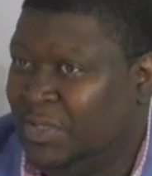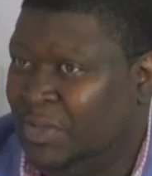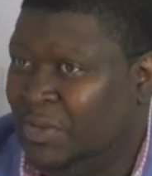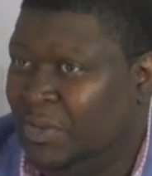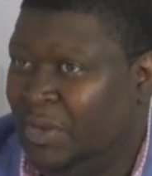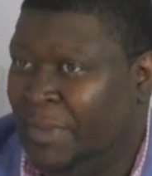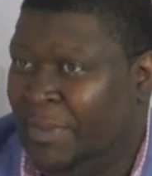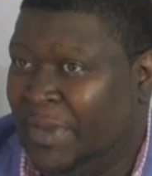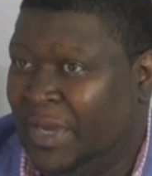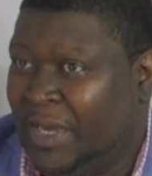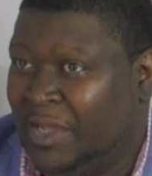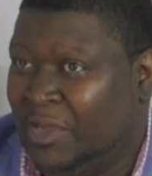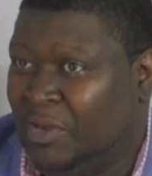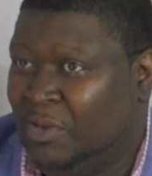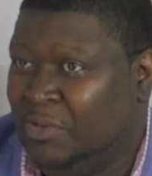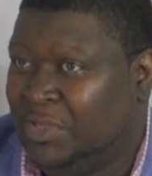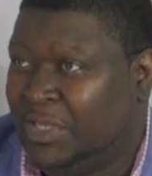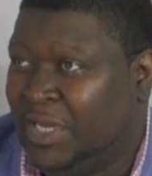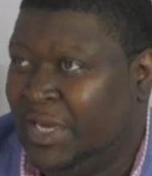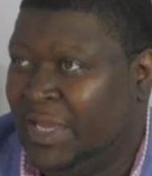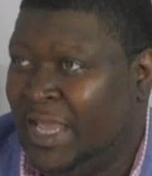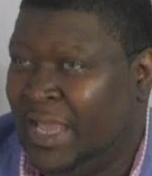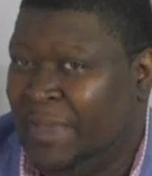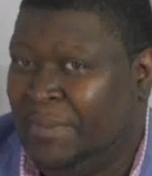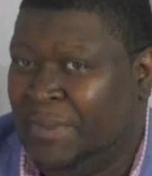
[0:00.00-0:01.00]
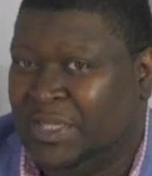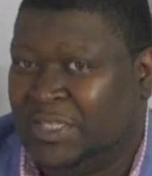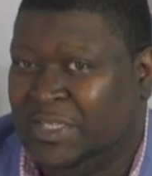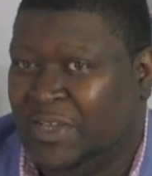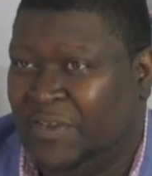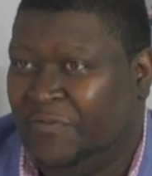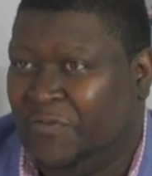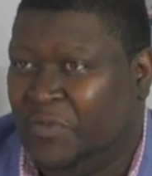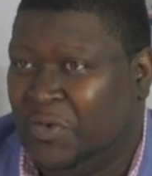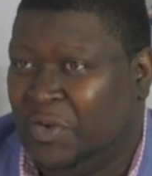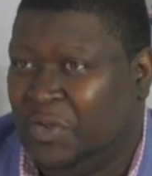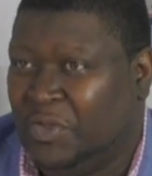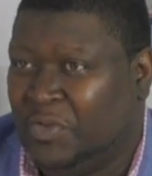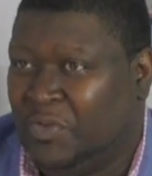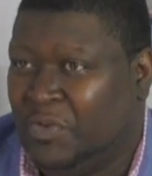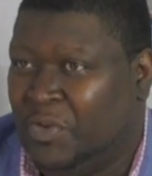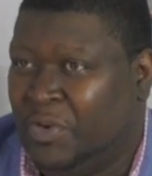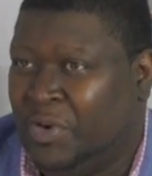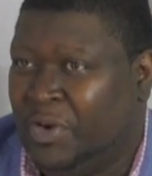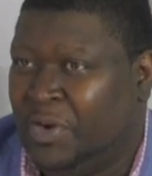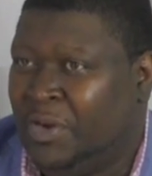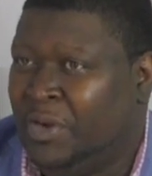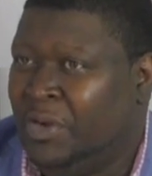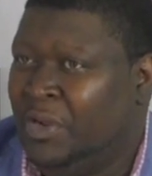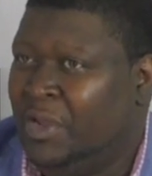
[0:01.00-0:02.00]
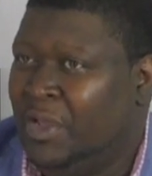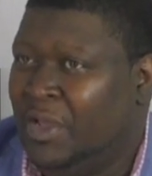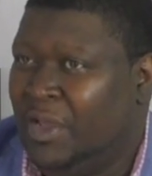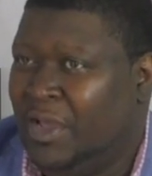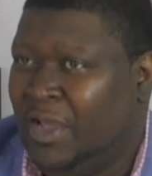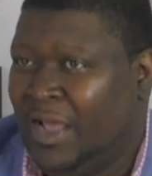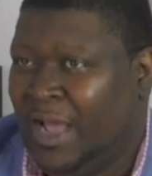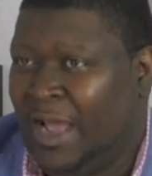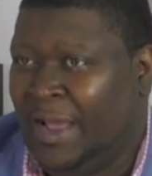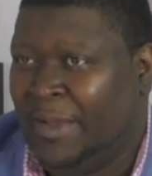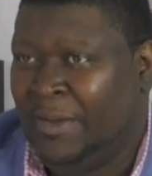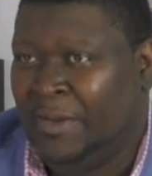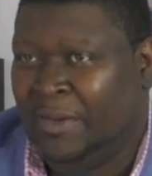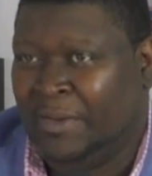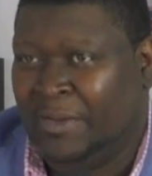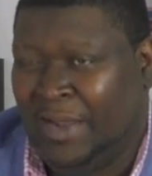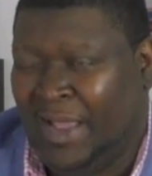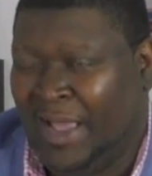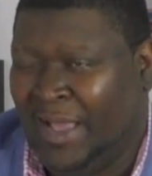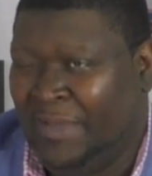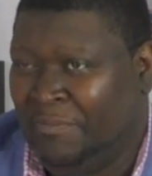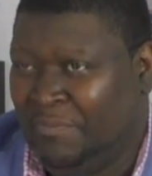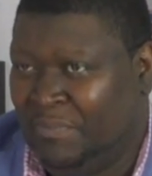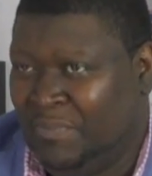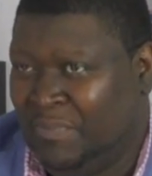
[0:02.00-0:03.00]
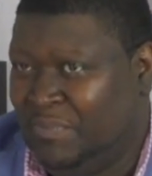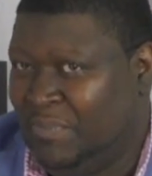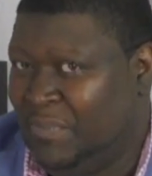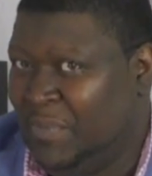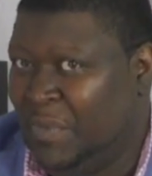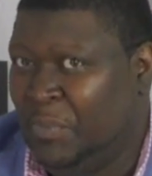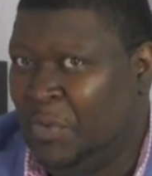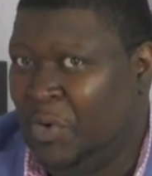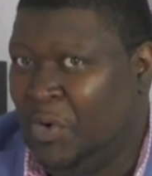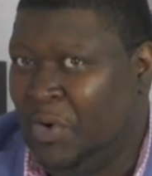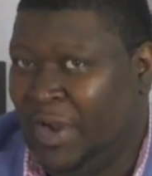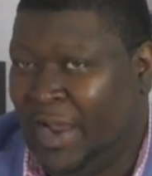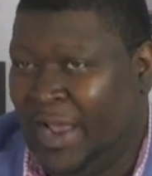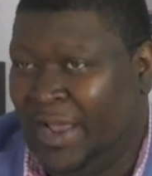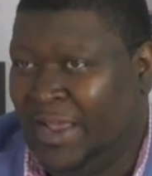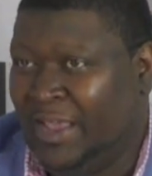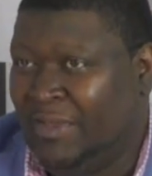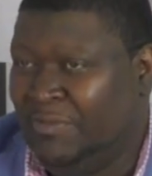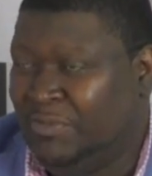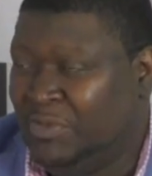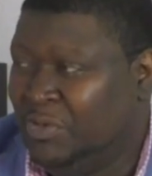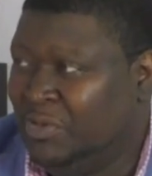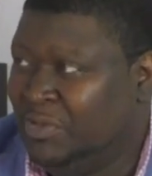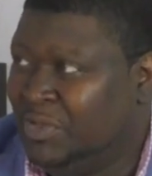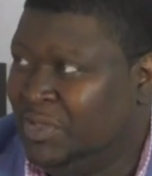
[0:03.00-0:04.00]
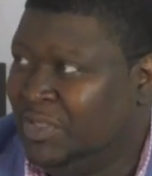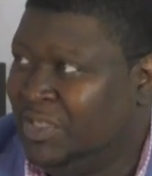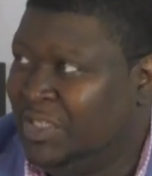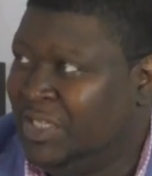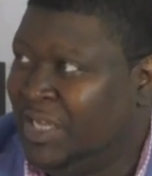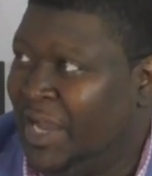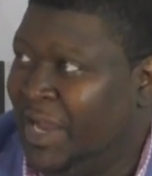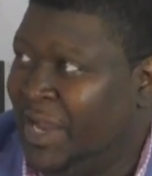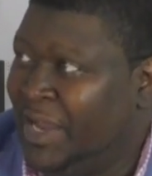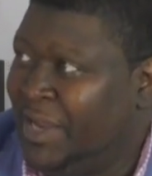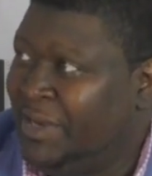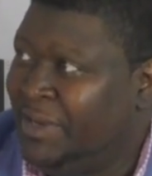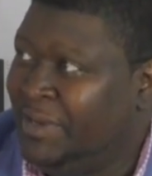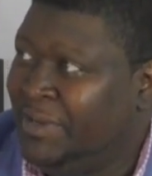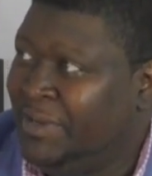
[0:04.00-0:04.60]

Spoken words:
So, I mean, the closer the game is in the fourth quarter, the more I give Georgia a shot.